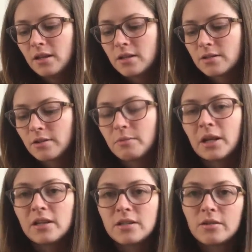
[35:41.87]
so I've
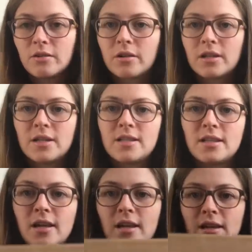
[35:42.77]
managed to organise
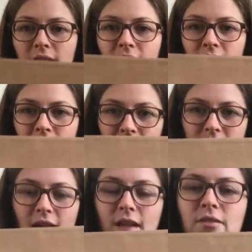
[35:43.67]
that and
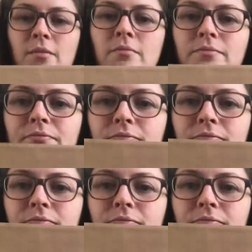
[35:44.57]
get them.